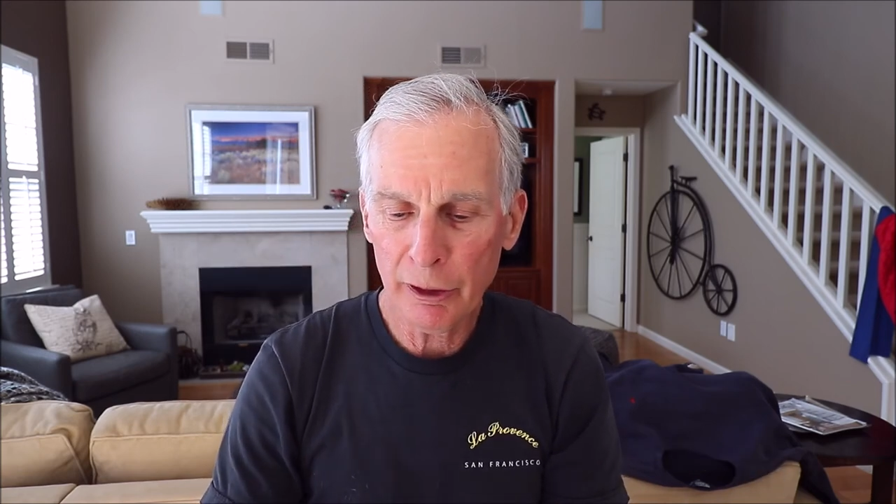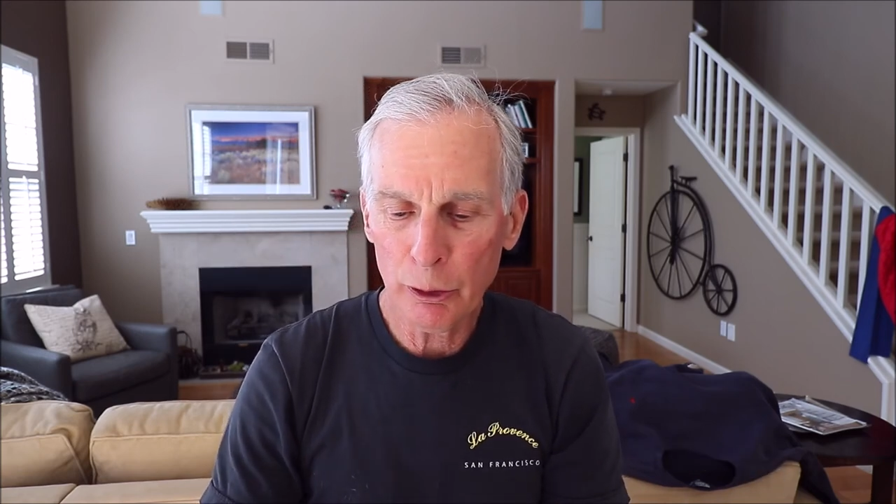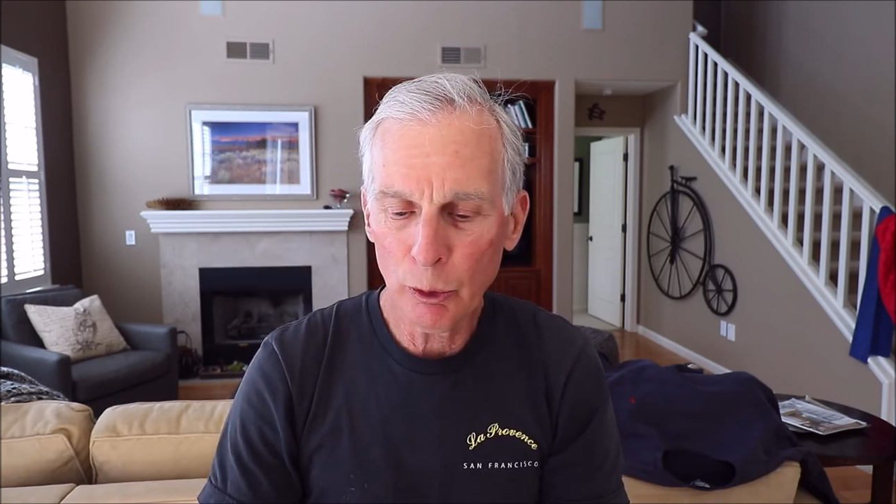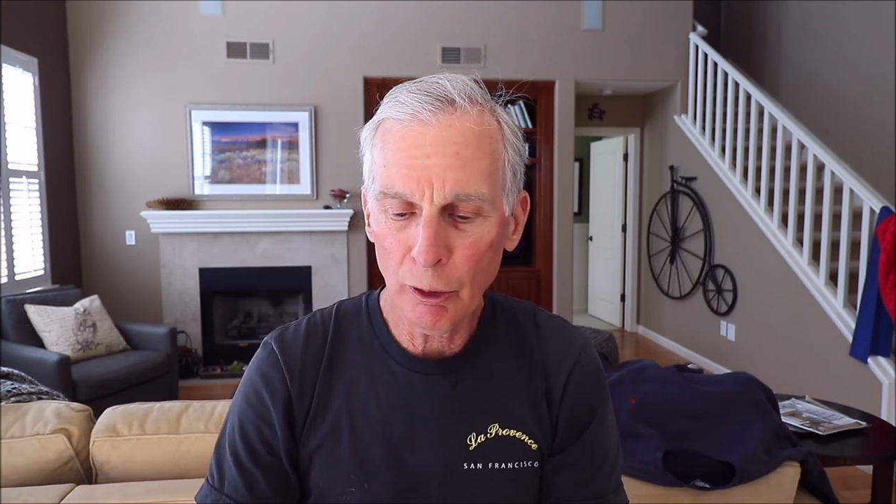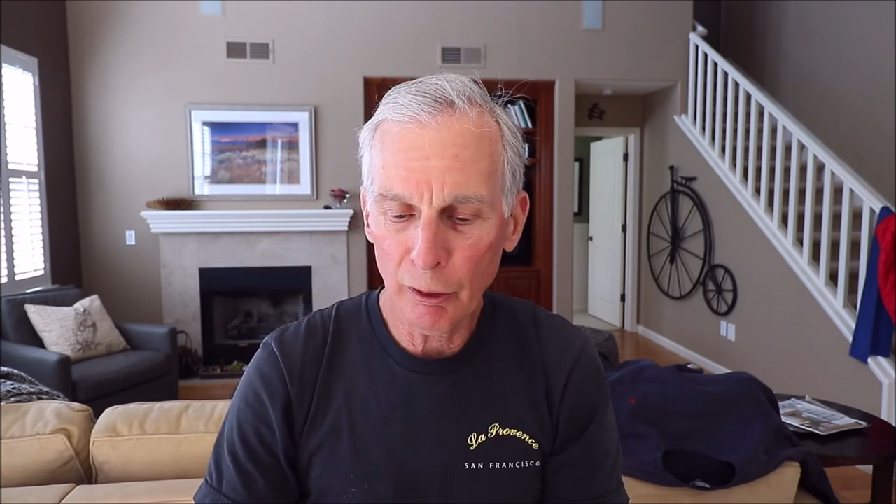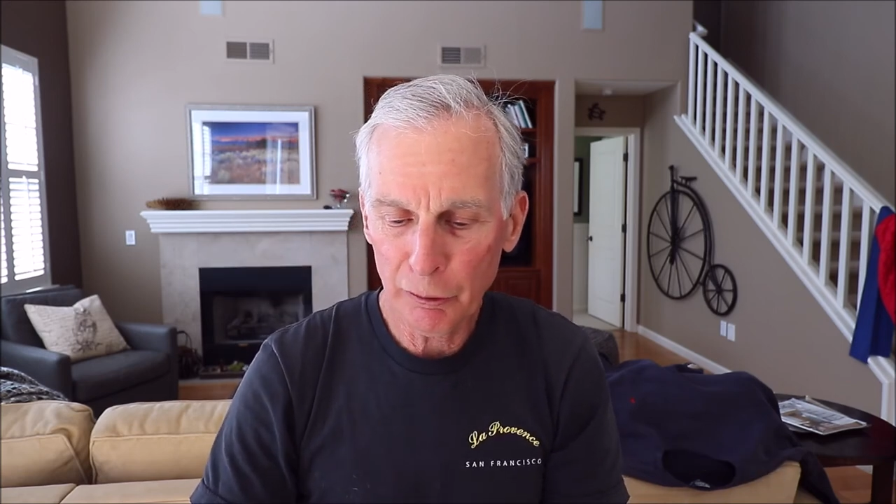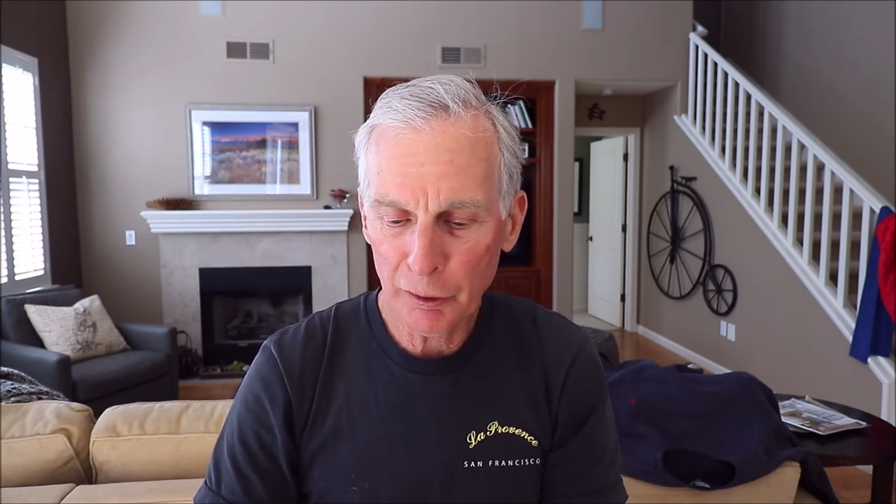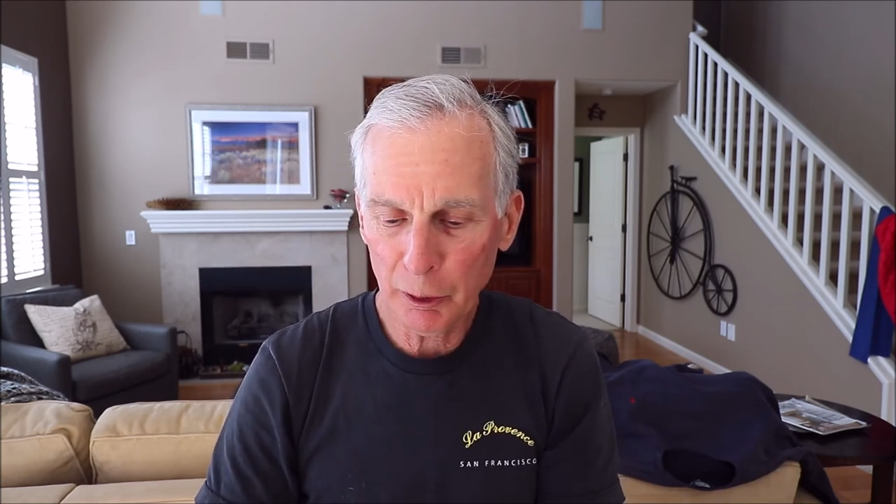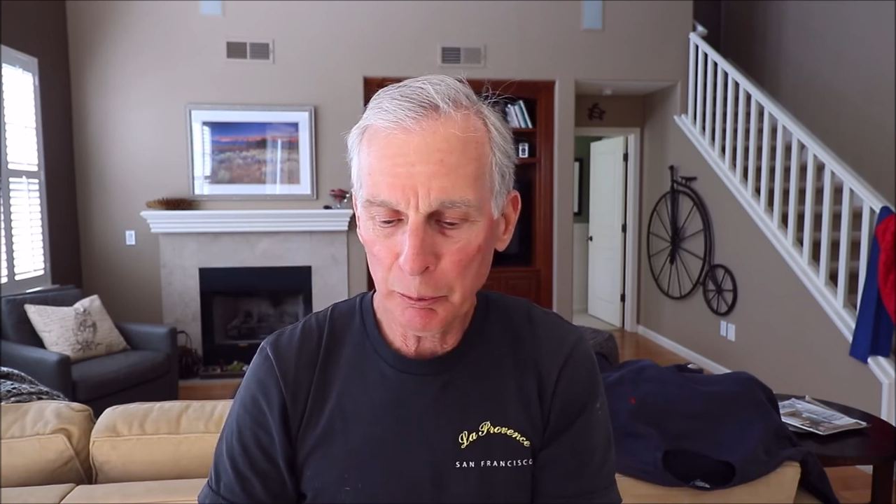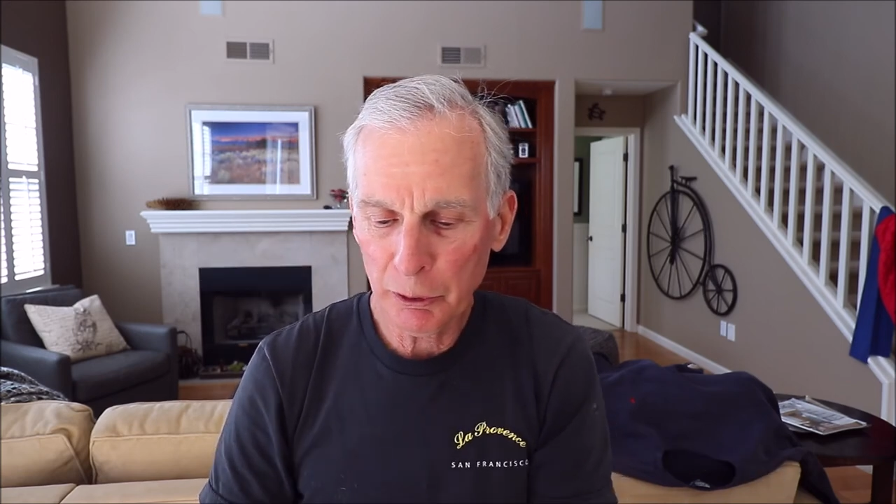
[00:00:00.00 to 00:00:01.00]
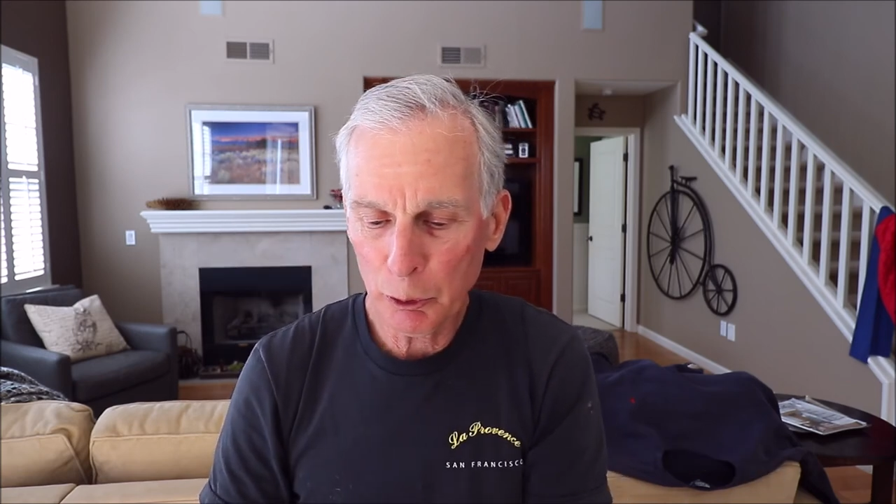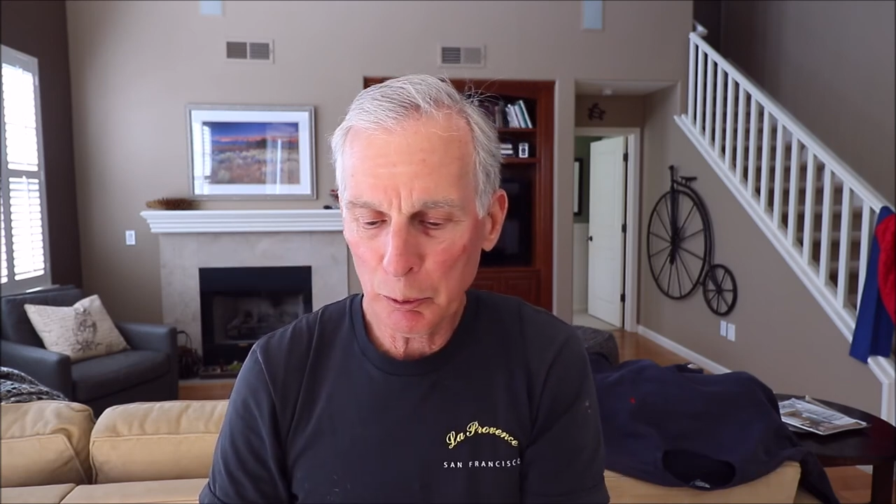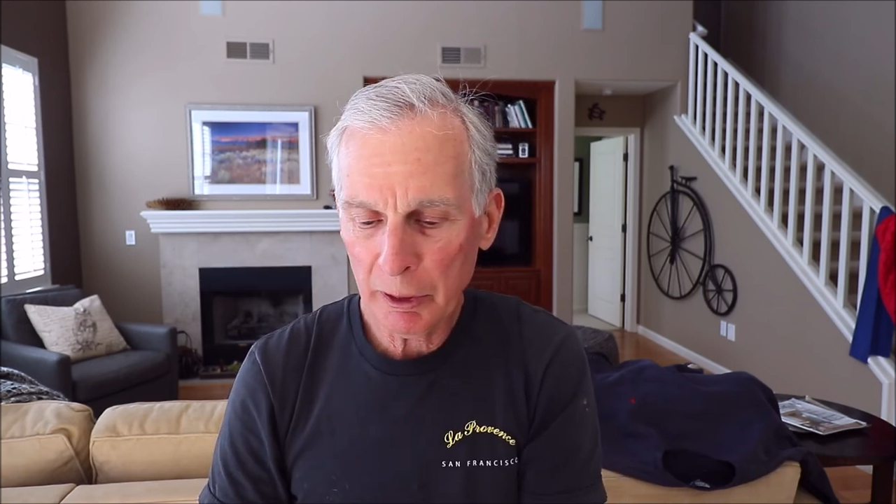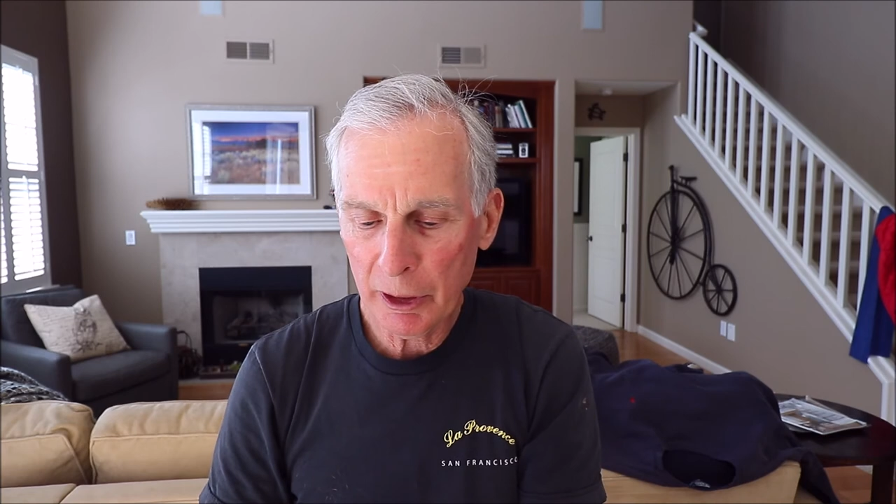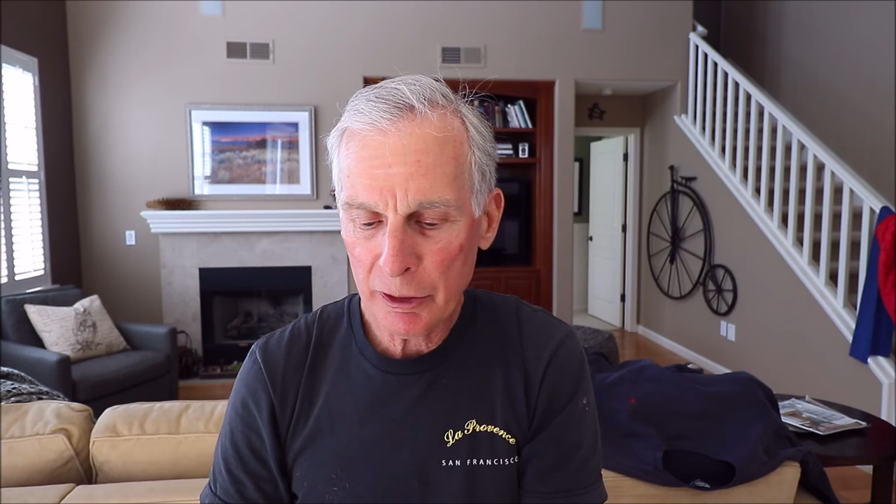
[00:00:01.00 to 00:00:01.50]
new roll of film to
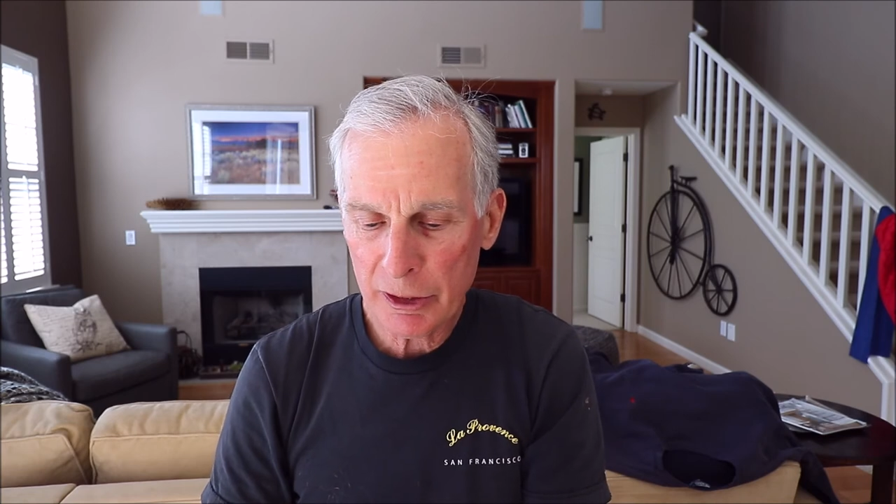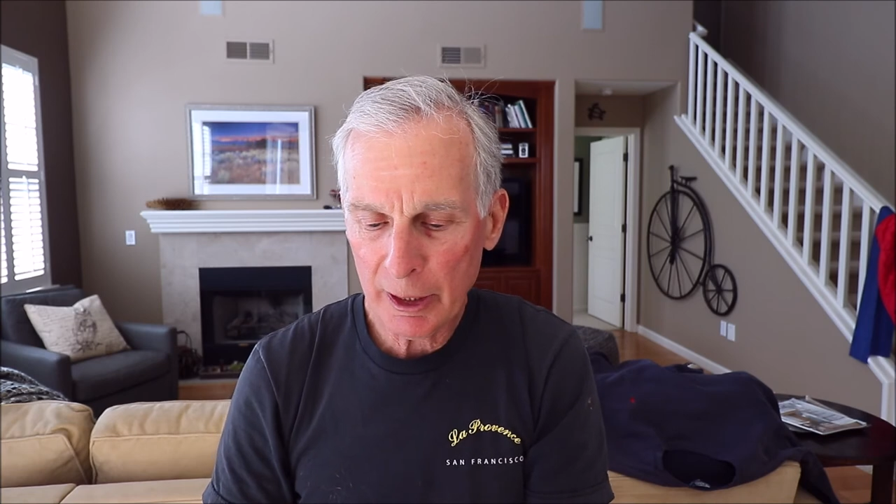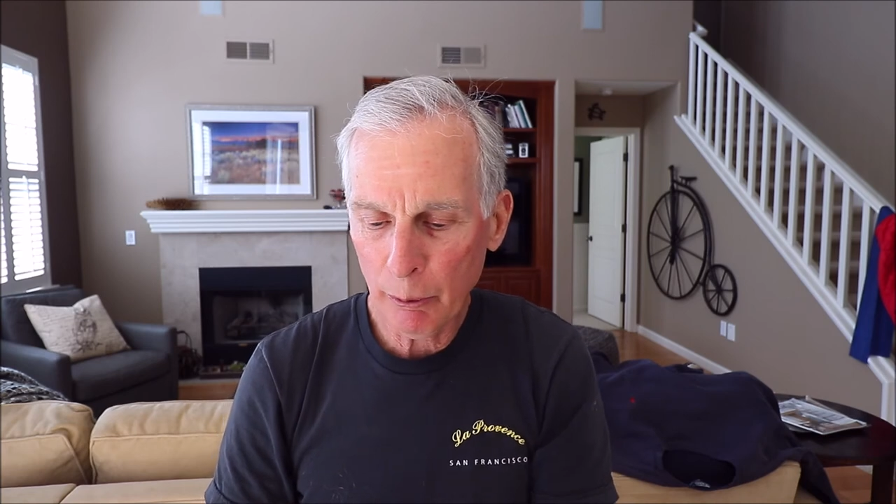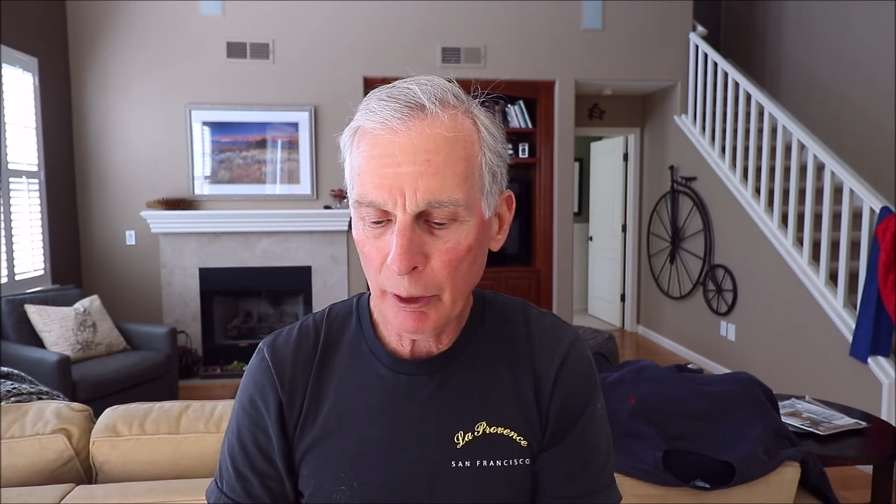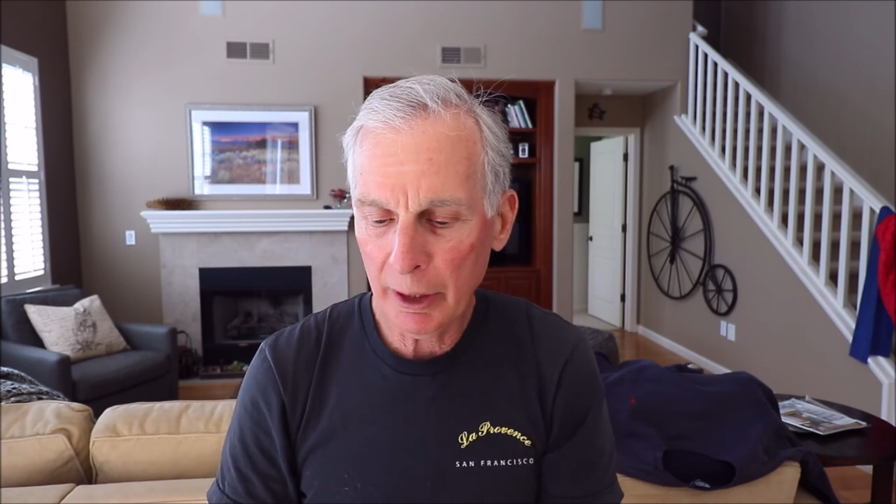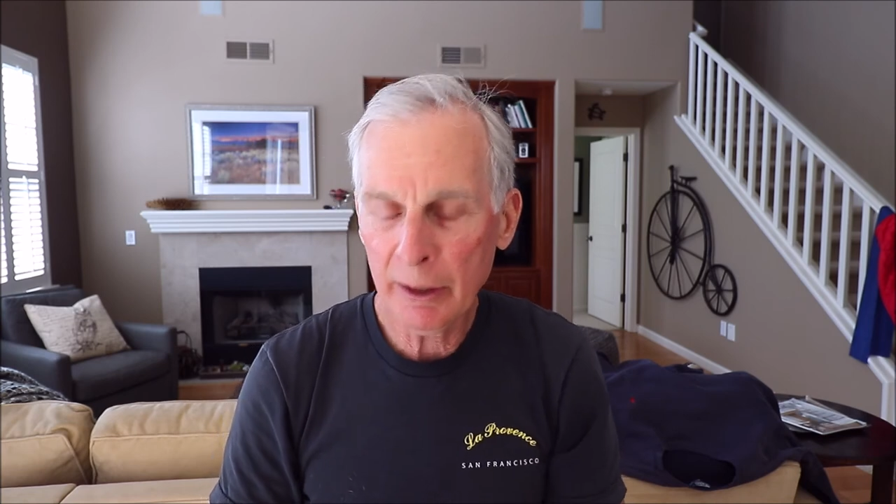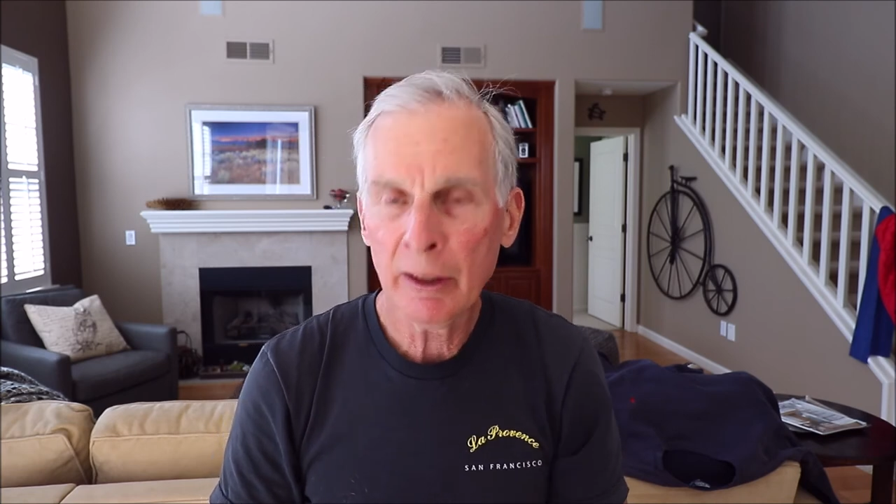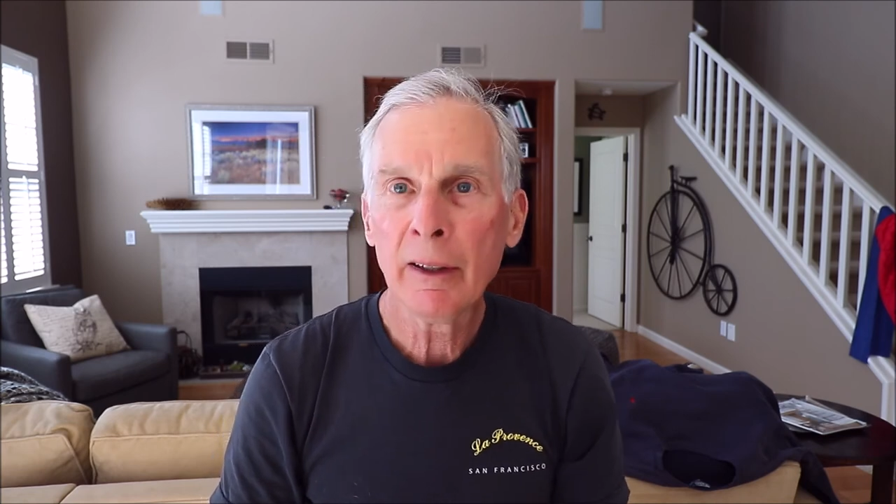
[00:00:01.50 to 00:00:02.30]
replace that one